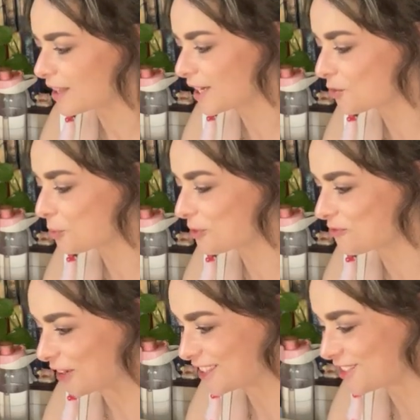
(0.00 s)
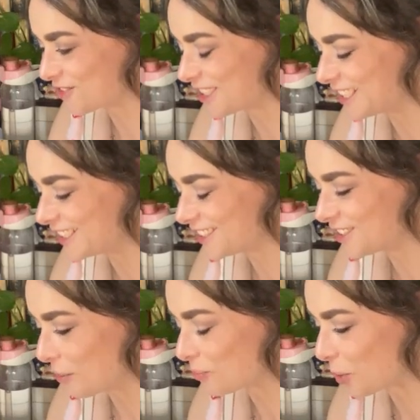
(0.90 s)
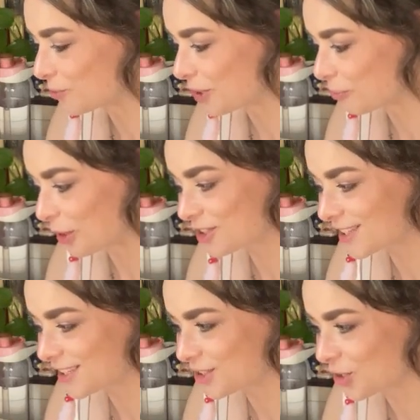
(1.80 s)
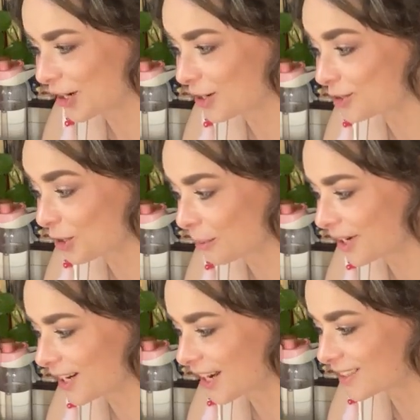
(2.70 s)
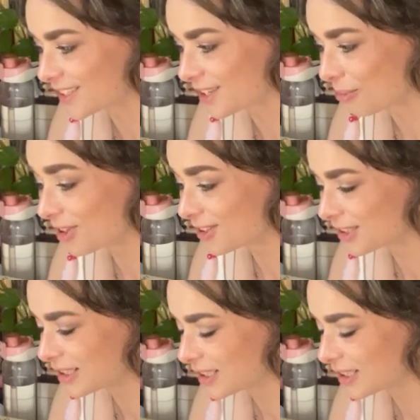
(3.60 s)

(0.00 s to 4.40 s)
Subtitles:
I think it would be fun to read appropriate books during October and December.